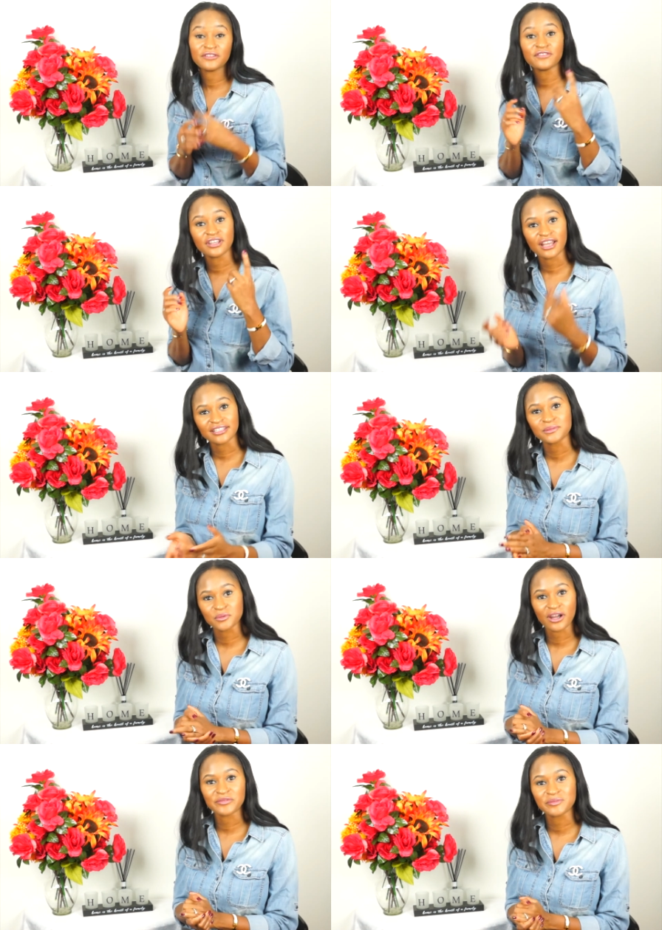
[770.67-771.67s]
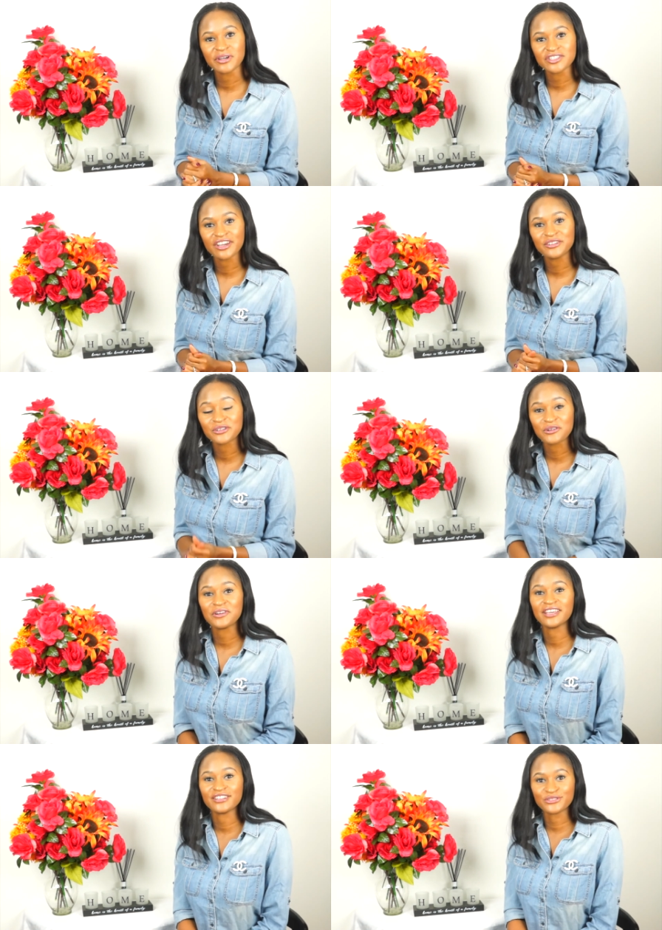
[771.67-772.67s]
If you're not subscribed to my channel, go
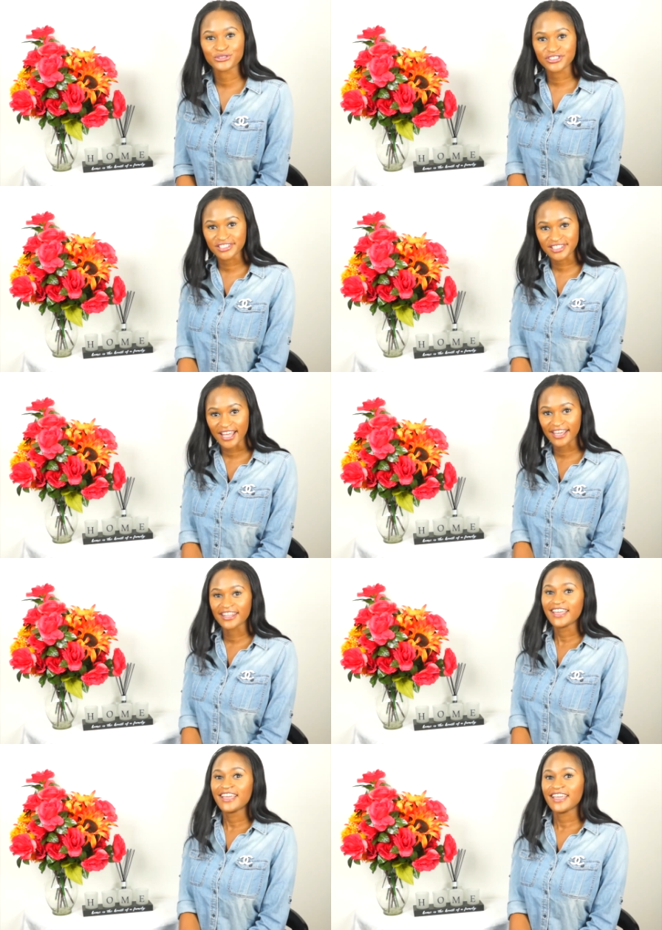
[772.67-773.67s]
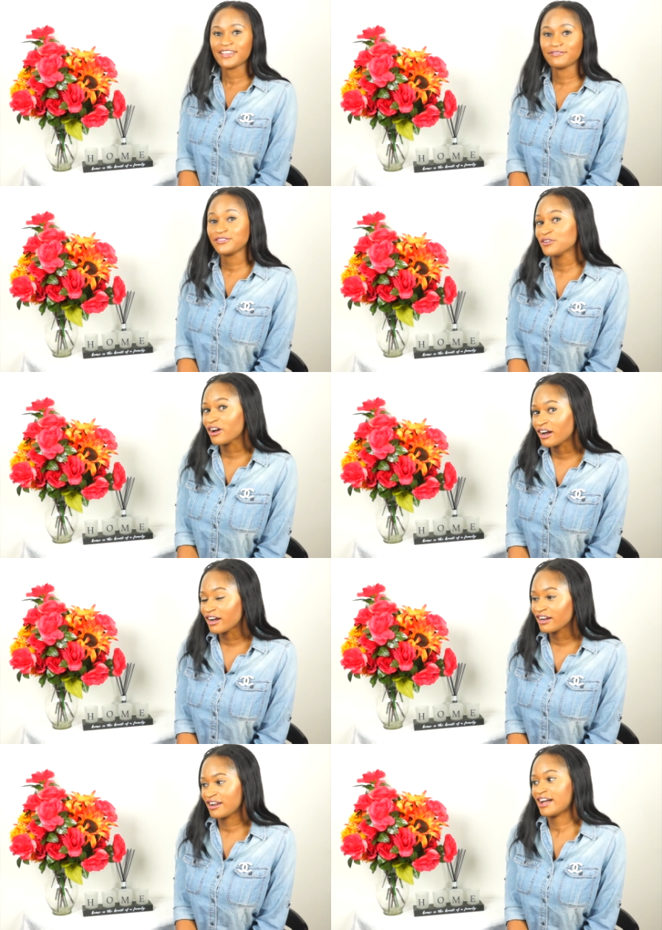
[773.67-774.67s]
ahead and do just that. If you
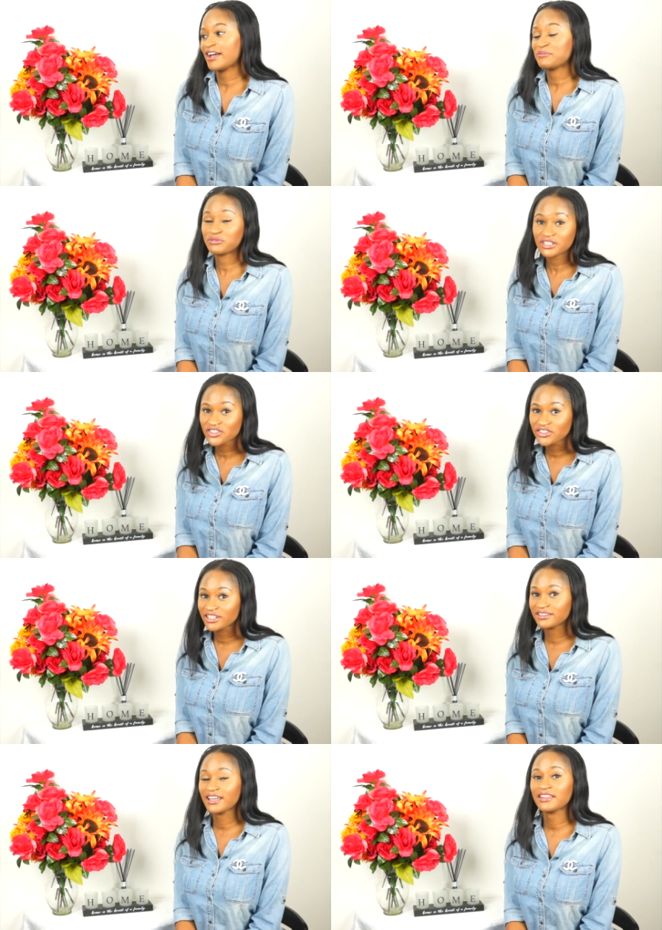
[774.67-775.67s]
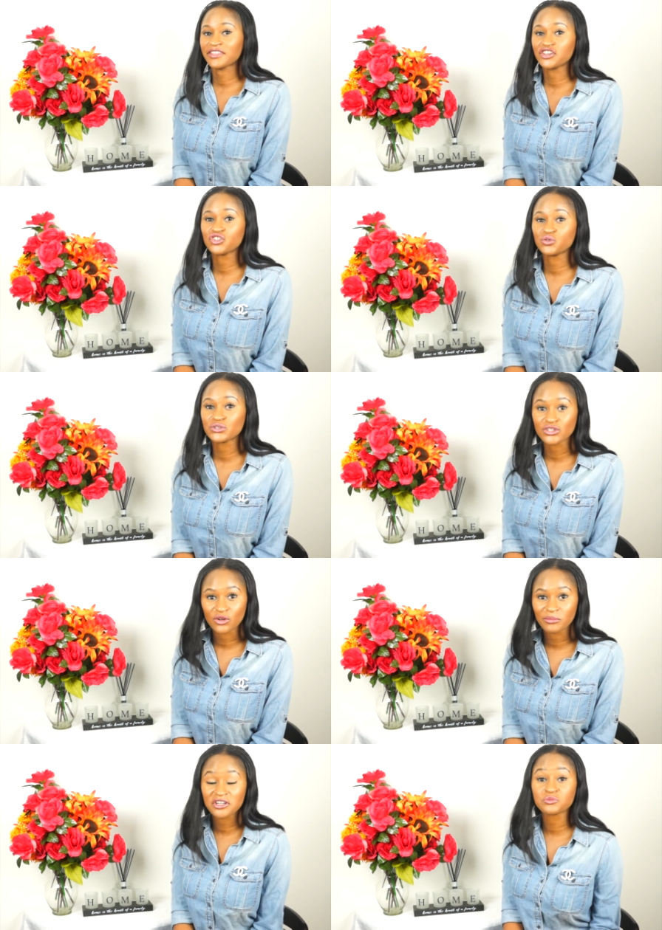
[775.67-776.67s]
are, I appreciate that. Thank you
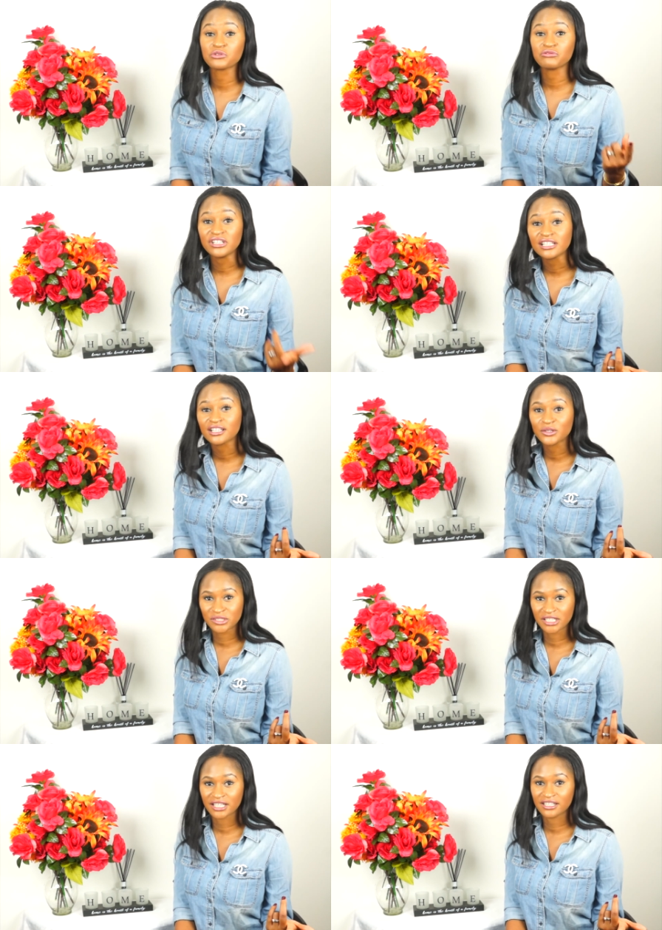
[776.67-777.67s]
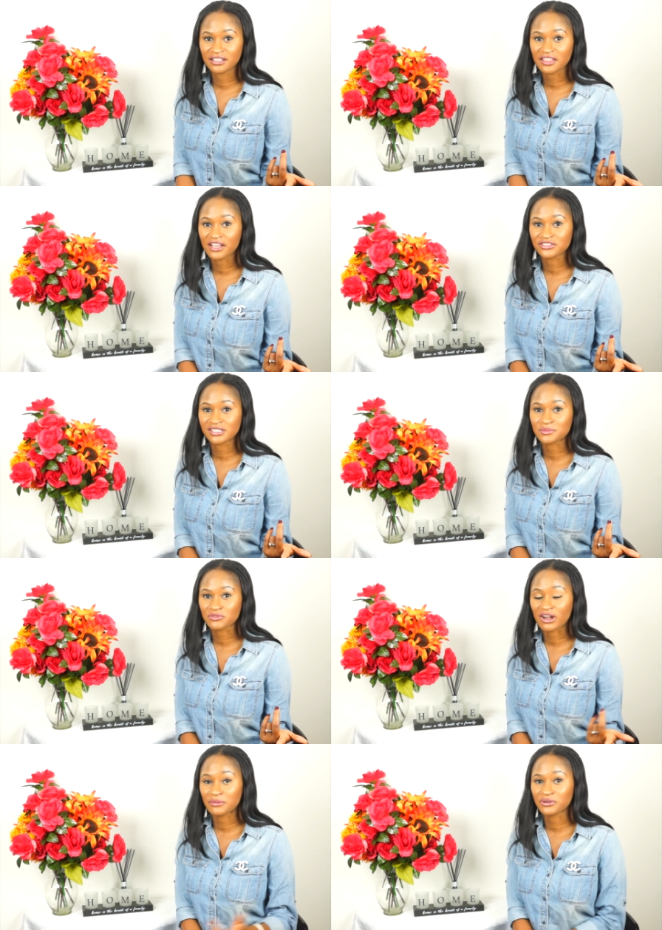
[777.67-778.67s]
so much. We're really close to hitting a thousand
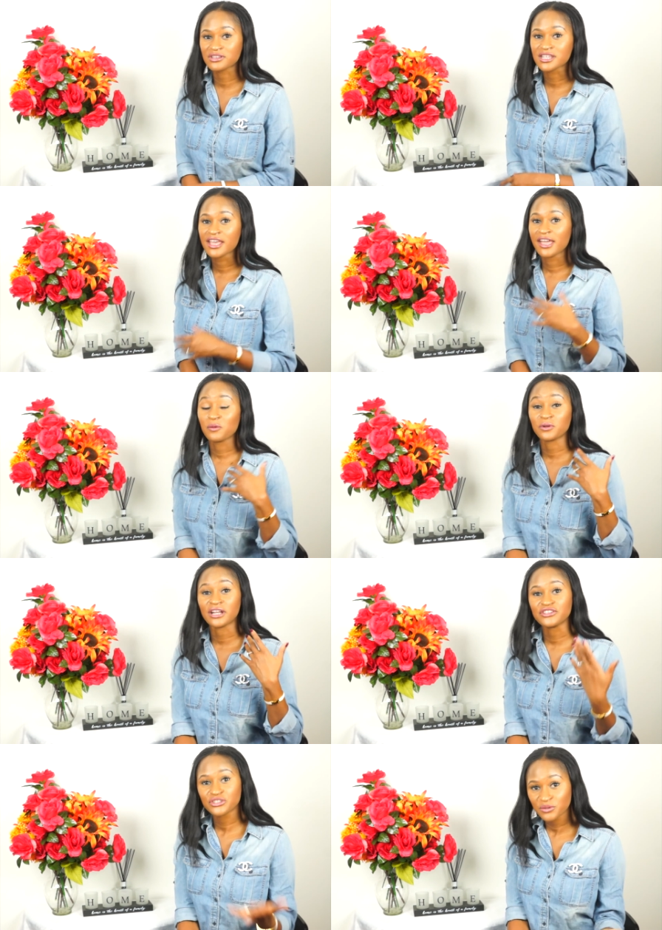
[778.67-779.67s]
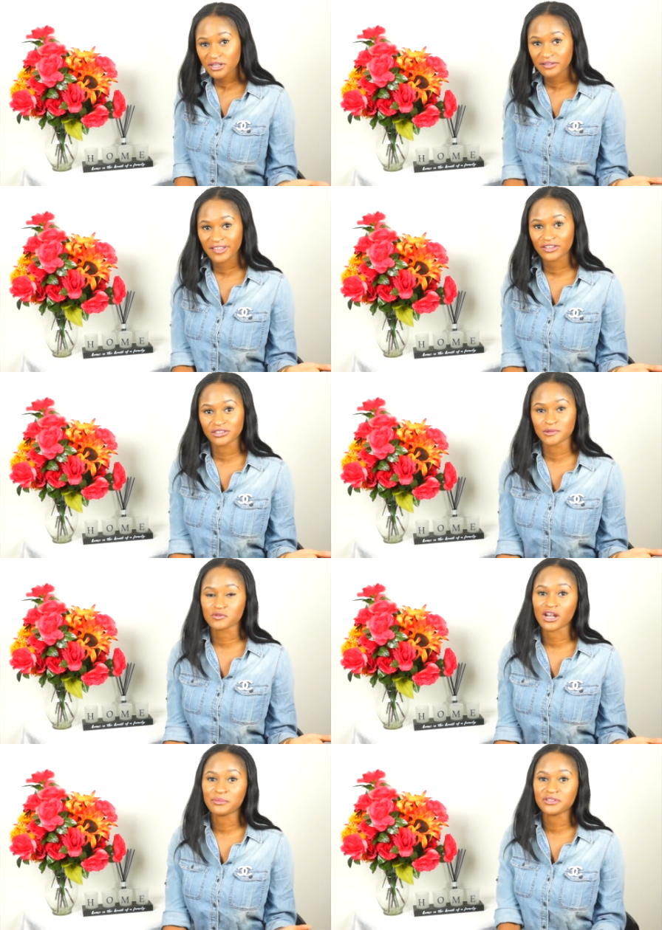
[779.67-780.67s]
subscribers, and when I do hit a thousand
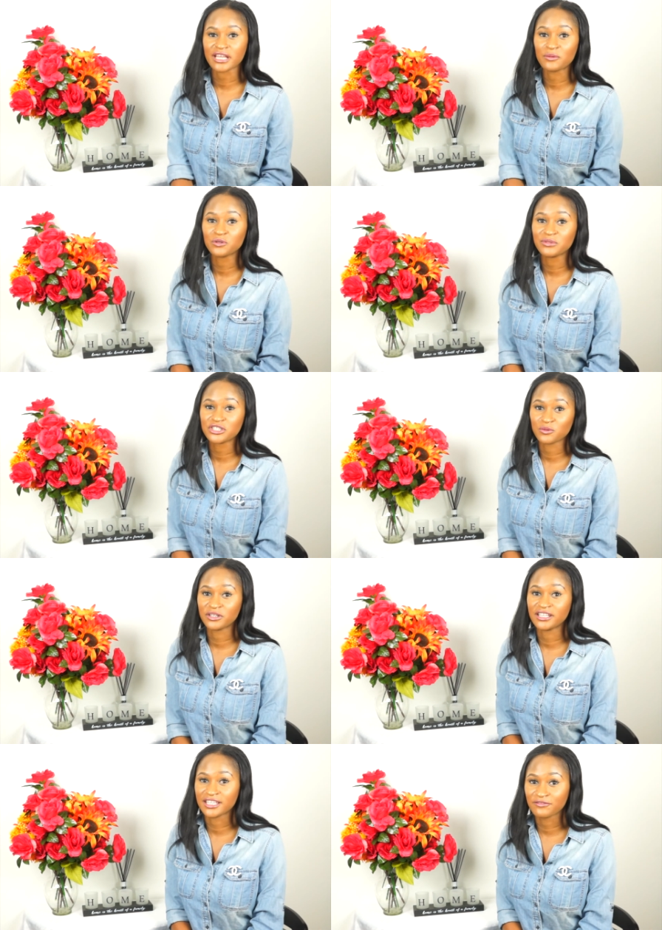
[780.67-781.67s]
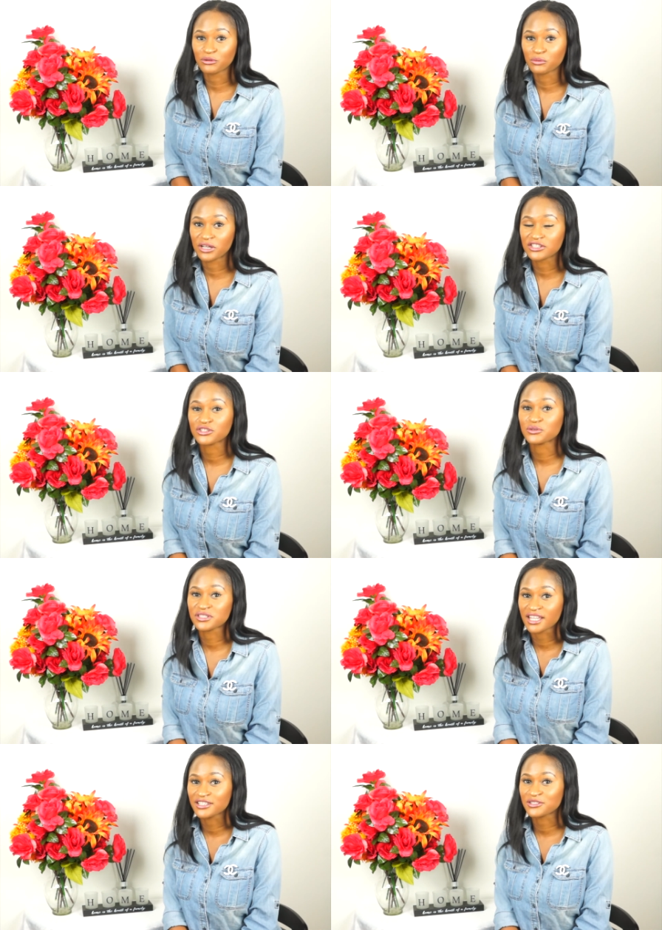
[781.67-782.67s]
subscribers, I will be doing a giveaway. So
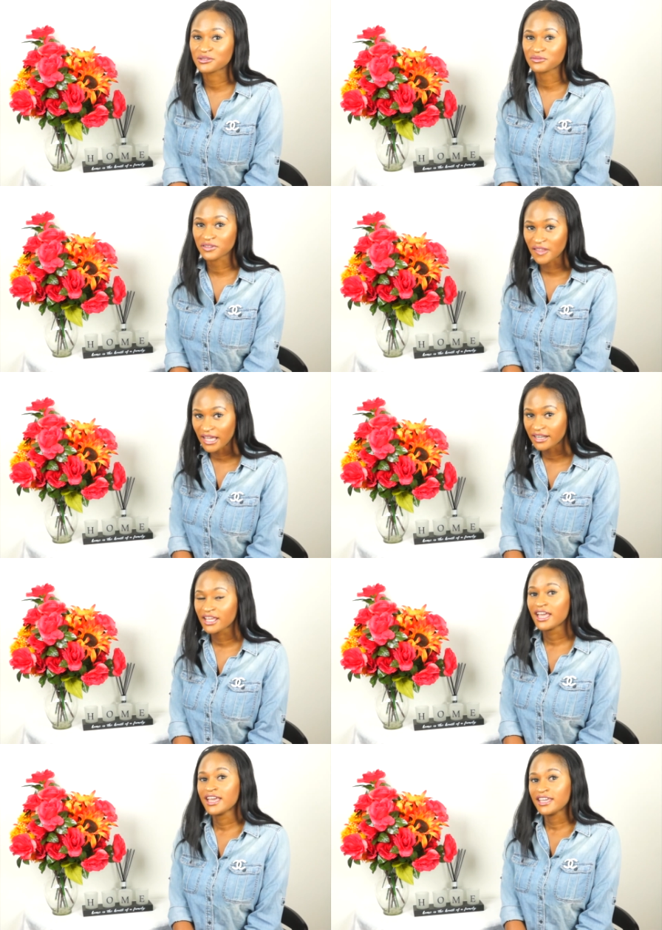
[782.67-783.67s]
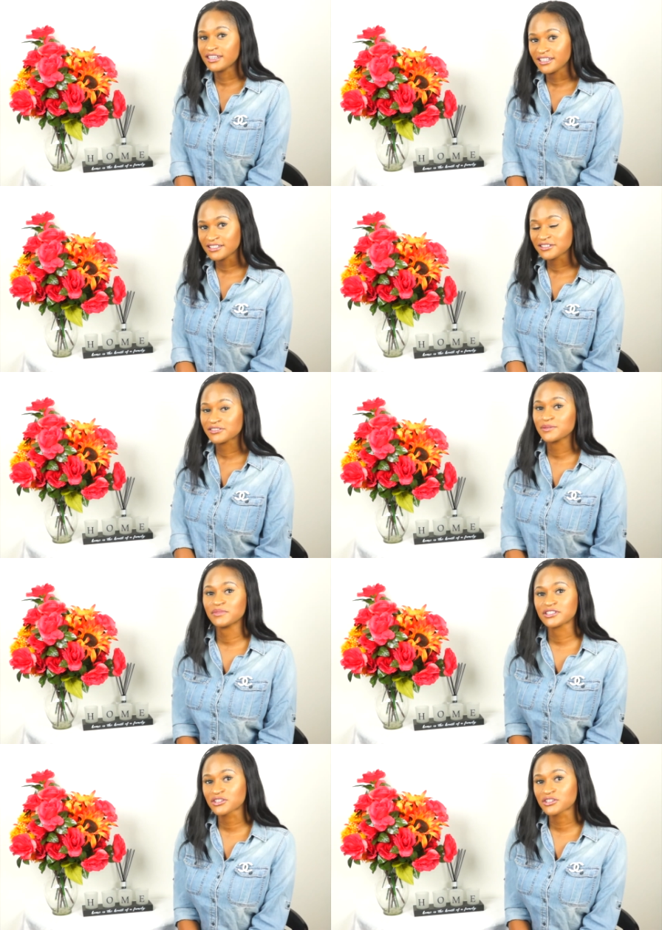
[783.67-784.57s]
stay tuned for that. In the interim, let's